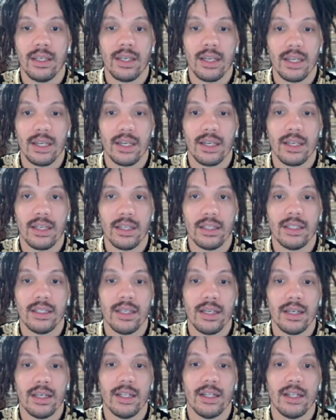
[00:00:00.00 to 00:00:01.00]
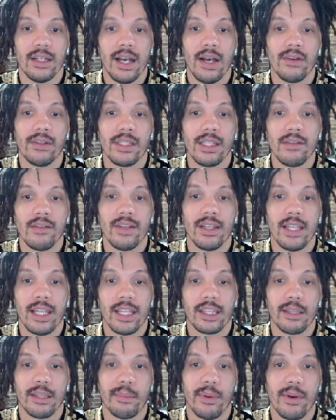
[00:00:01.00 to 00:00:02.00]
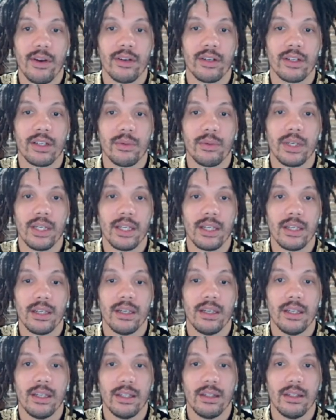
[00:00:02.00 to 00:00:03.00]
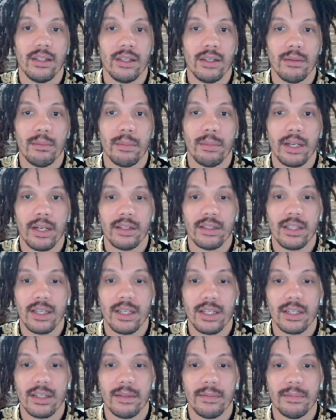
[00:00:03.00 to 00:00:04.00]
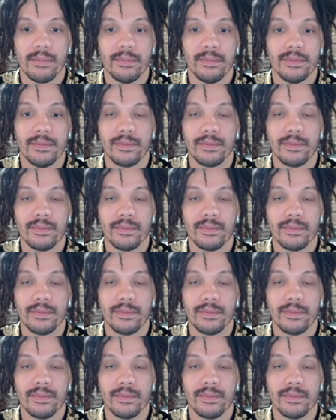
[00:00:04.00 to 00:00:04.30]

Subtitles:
And I'll even let the pawn queen, but I'll take it.